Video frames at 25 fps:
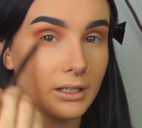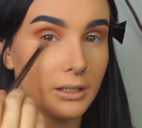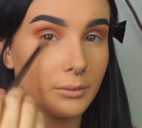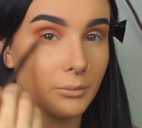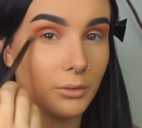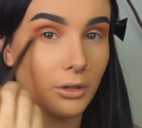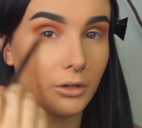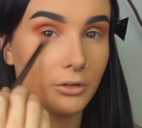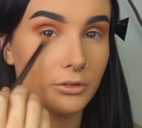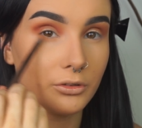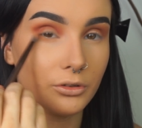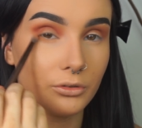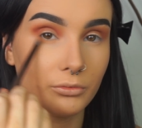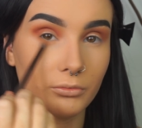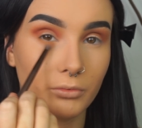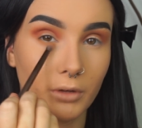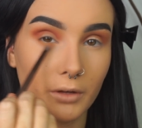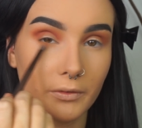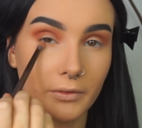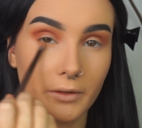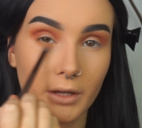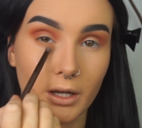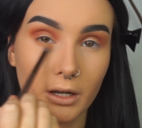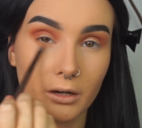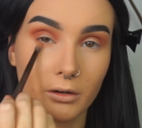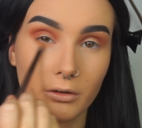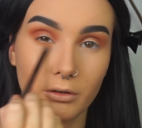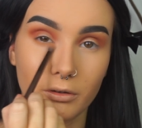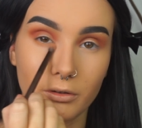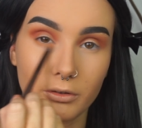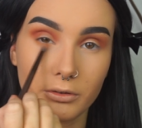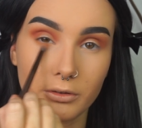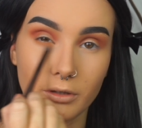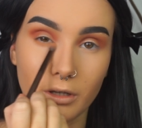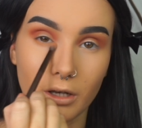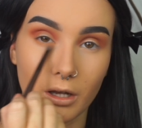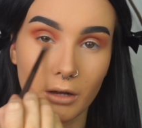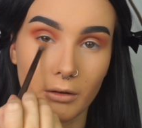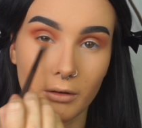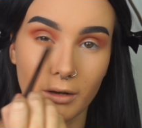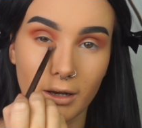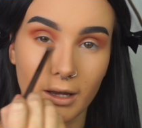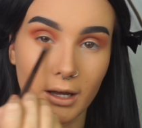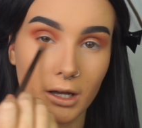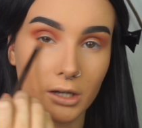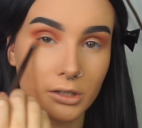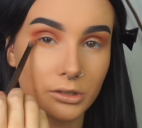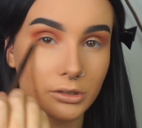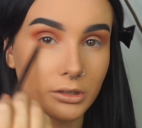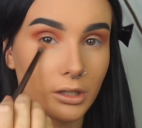and I'm going to run that across the lower
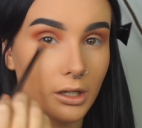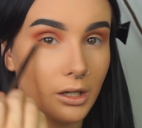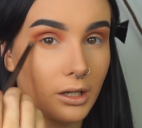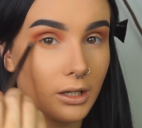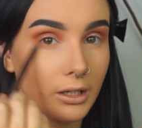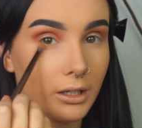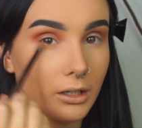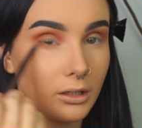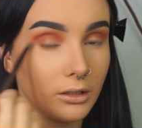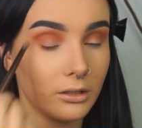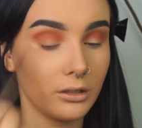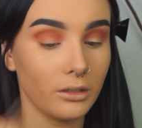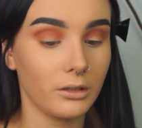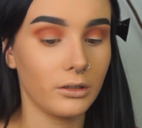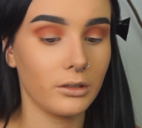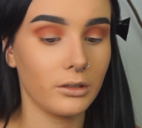lash line.